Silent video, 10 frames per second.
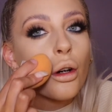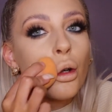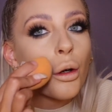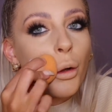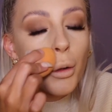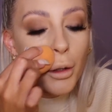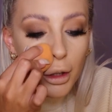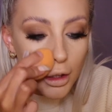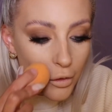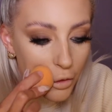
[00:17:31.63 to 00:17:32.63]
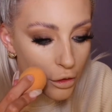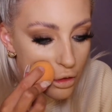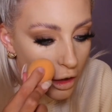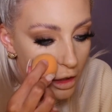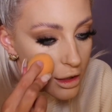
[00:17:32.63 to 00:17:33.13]
or you've got
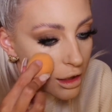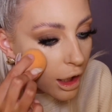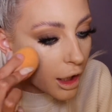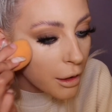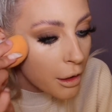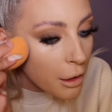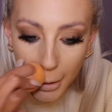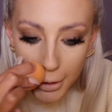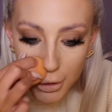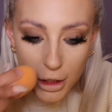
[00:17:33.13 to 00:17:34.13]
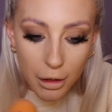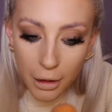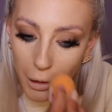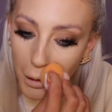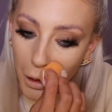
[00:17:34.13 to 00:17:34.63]
dry skin, it doesn't